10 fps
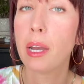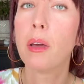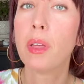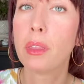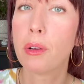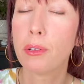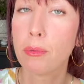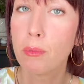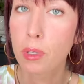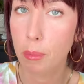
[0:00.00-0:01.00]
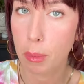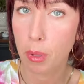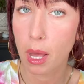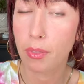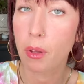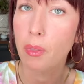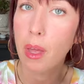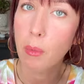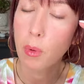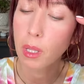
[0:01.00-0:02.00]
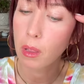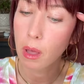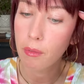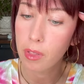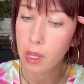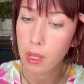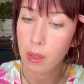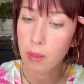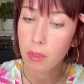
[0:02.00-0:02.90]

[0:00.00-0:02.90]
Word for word: I know that there's some people out there that really love the,